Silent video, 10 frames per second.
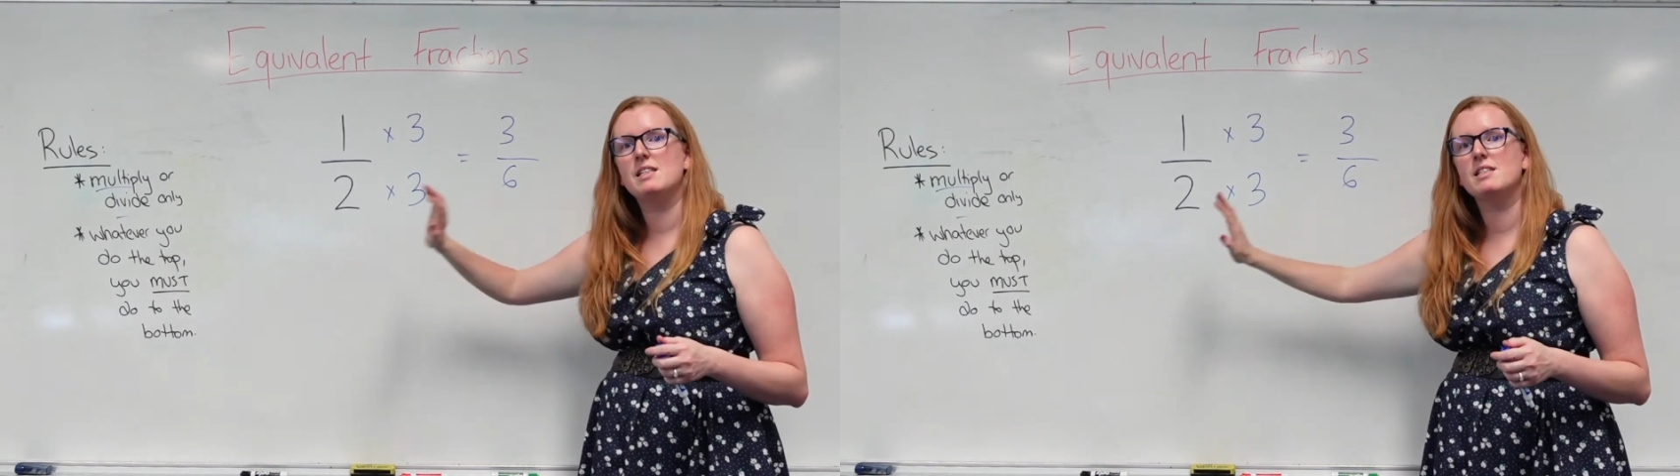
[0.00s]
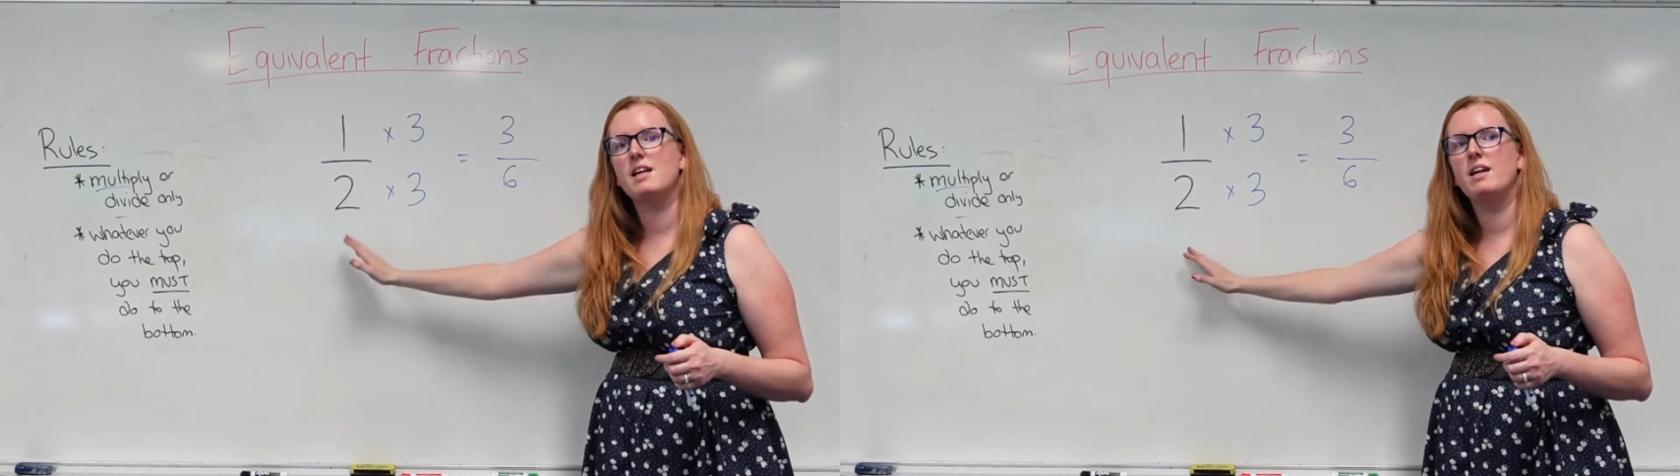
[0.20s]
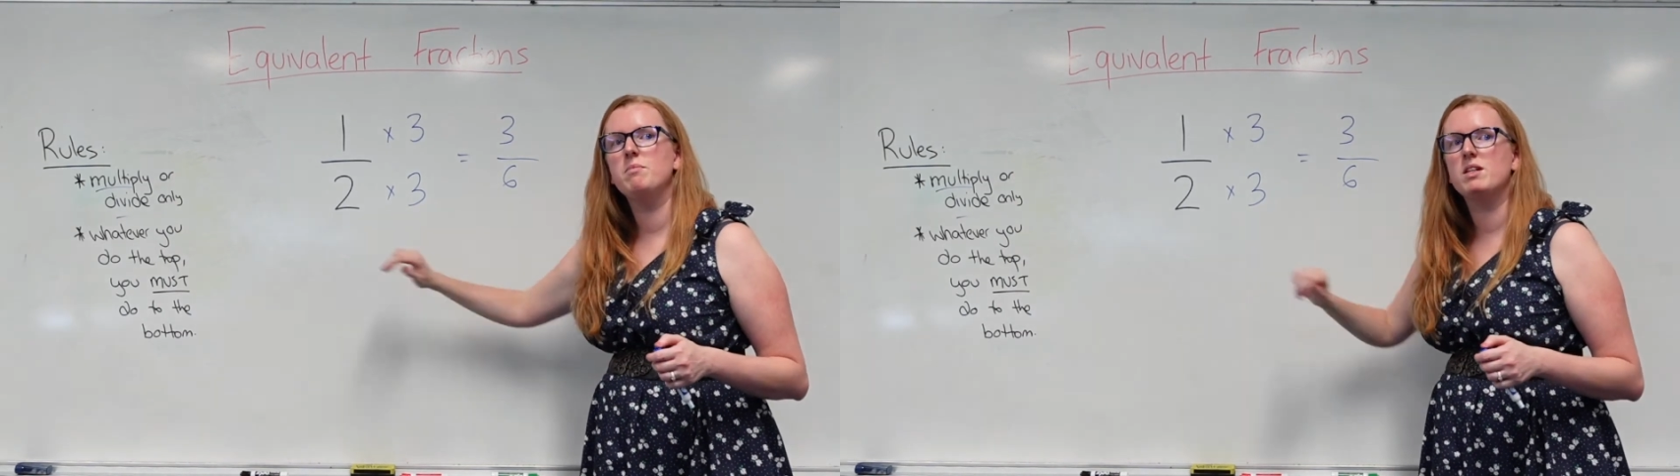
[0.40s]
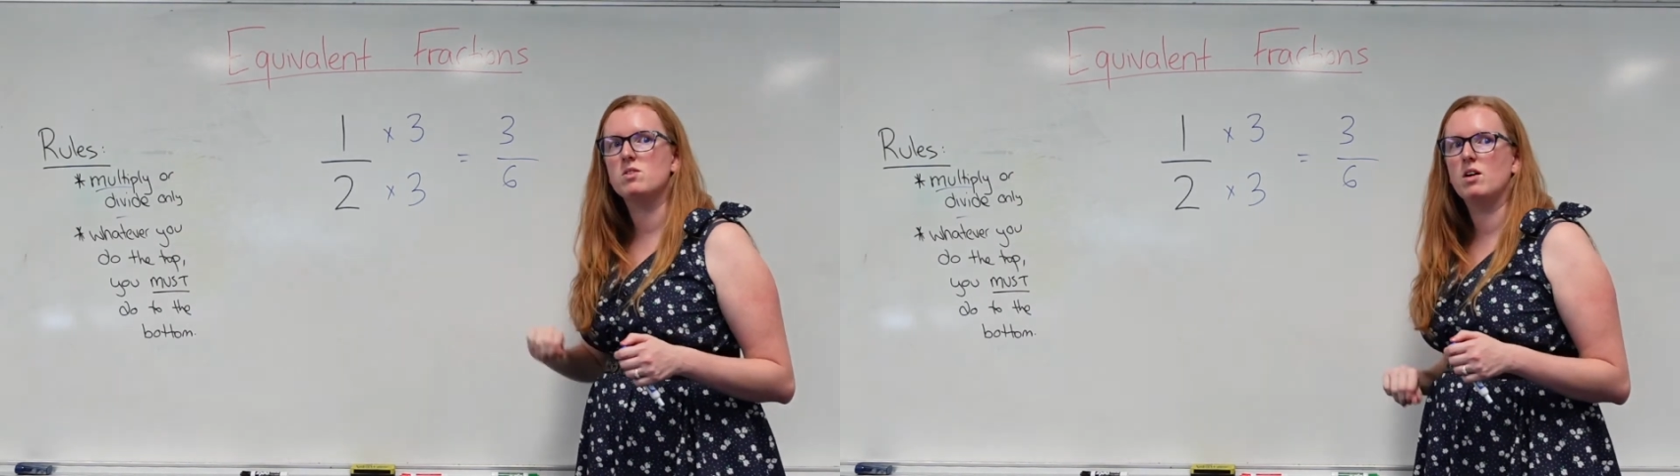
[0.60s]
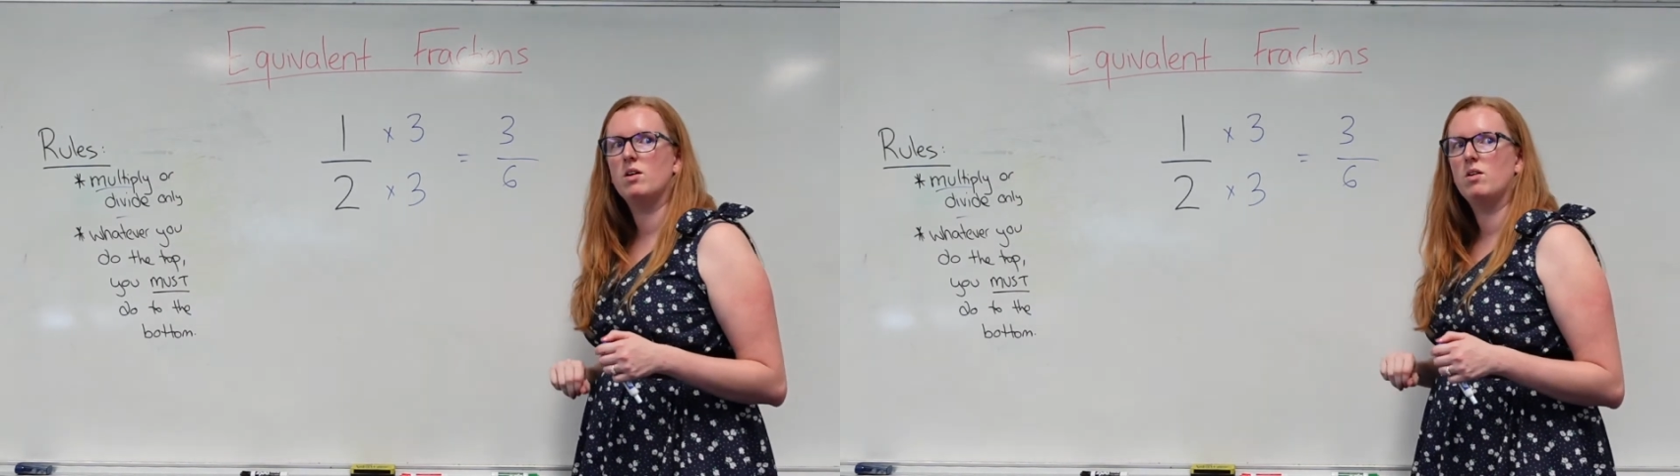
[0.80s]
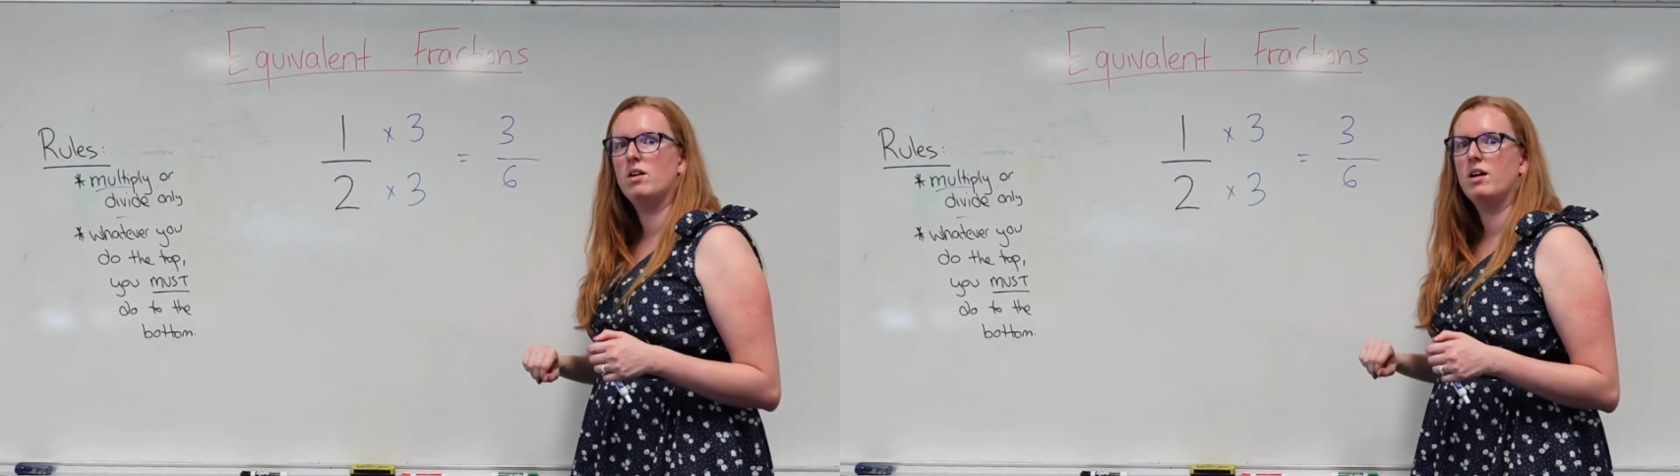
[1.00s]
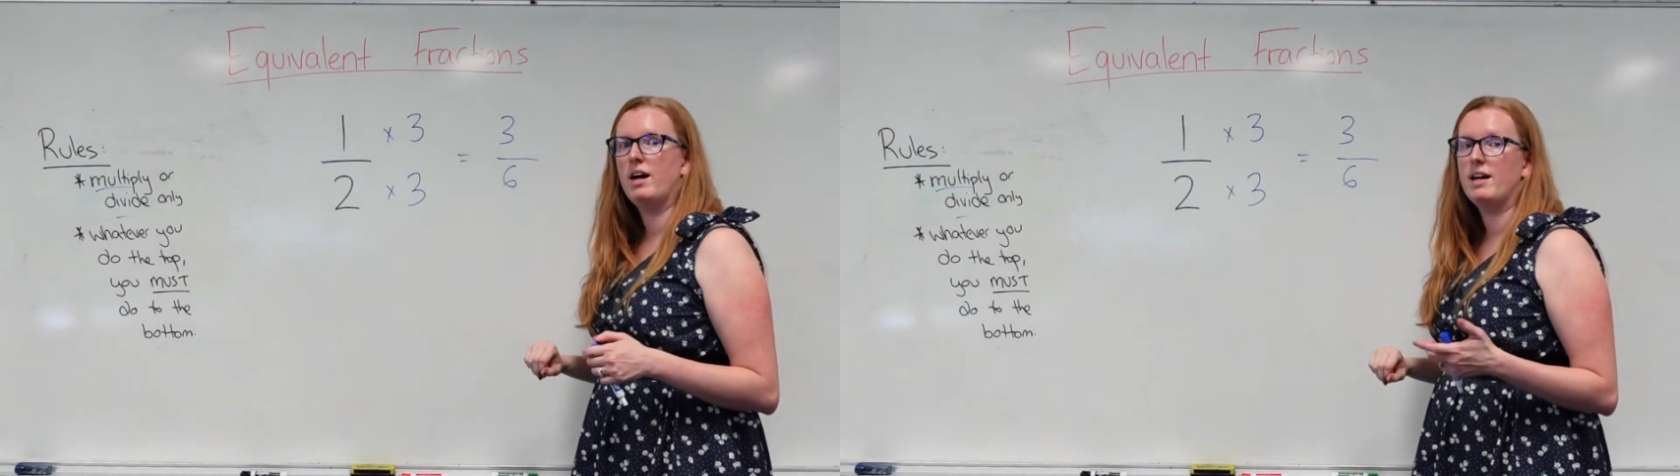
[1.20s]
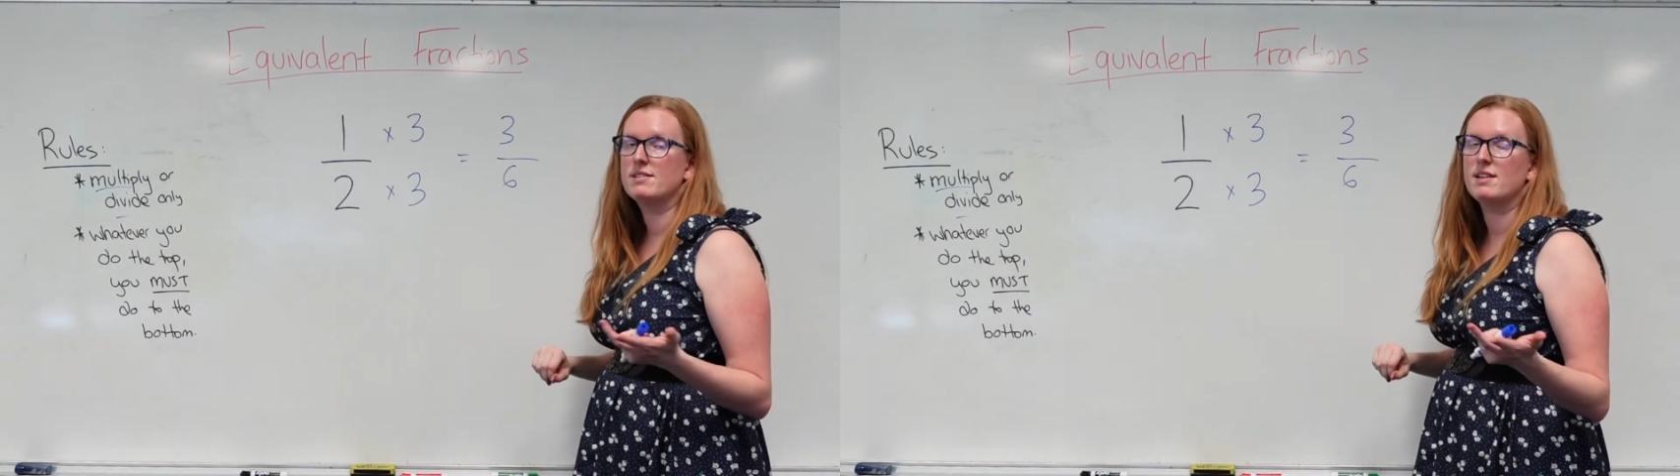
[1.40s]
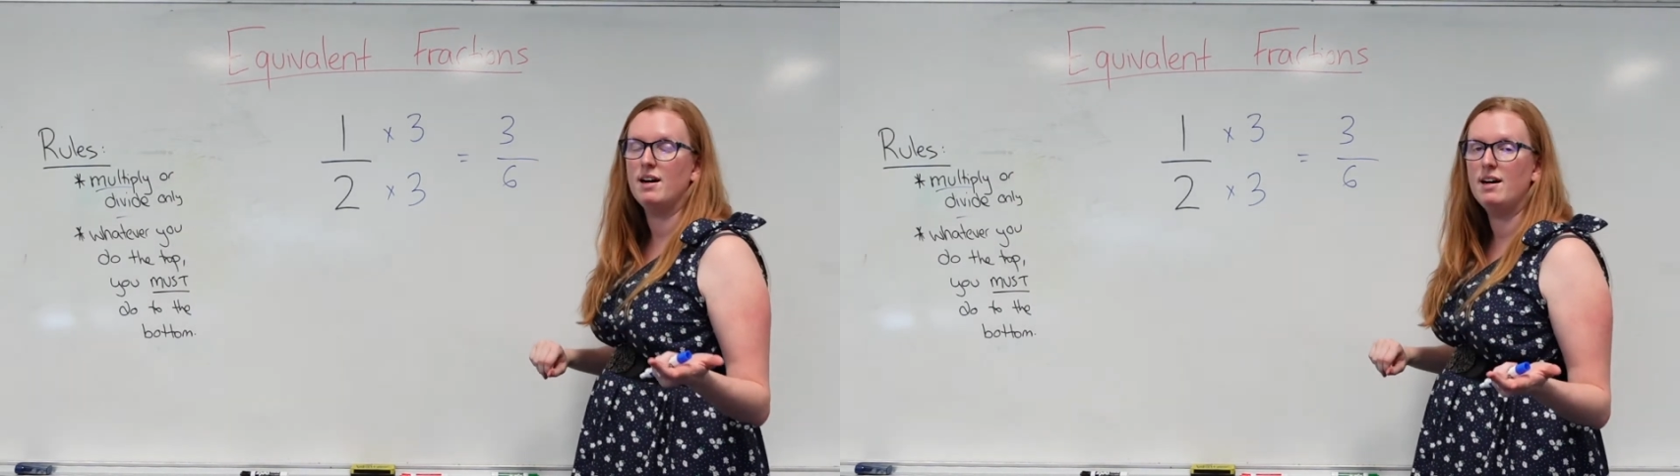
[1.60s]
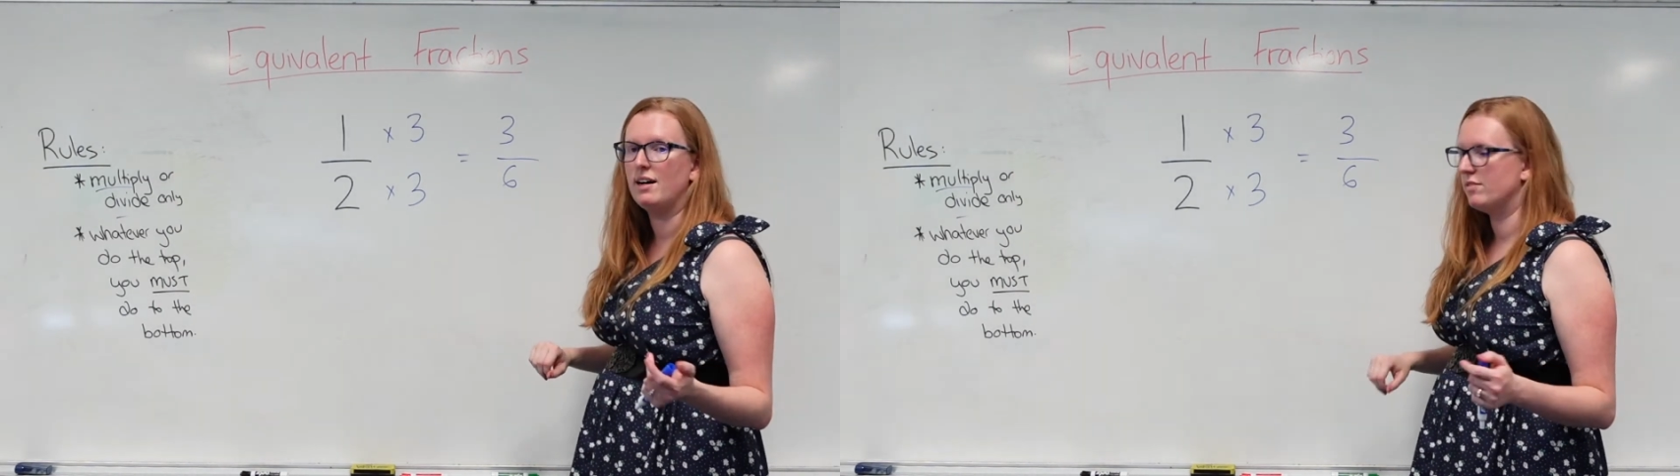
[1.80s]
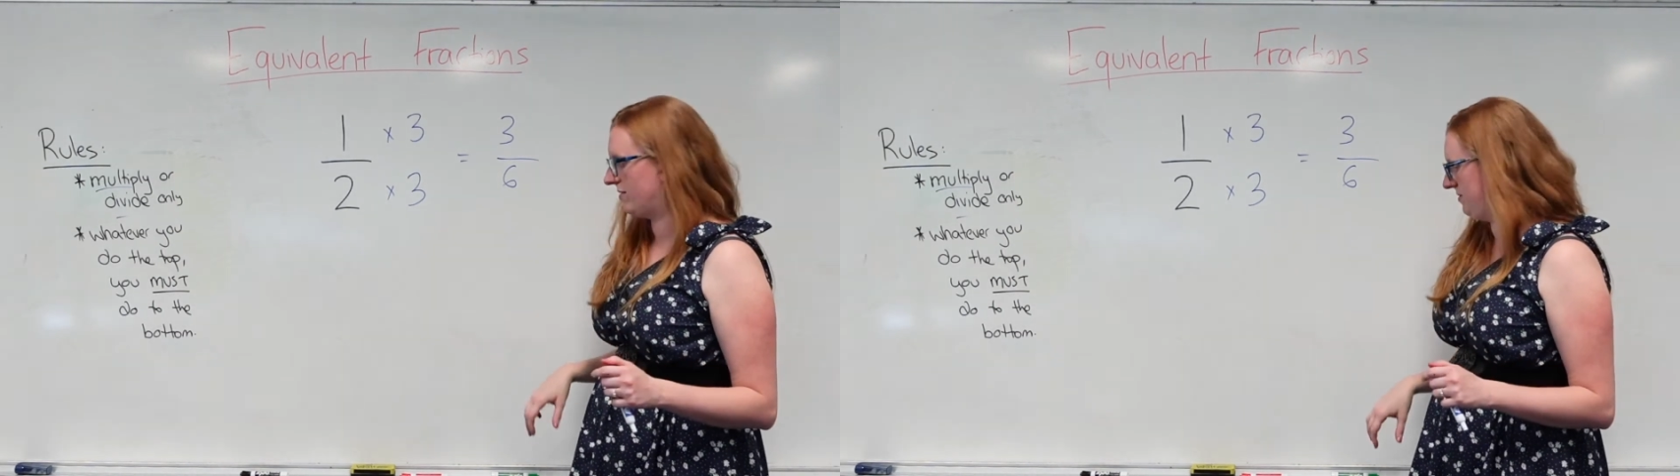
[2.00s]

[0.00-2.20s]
same as a half.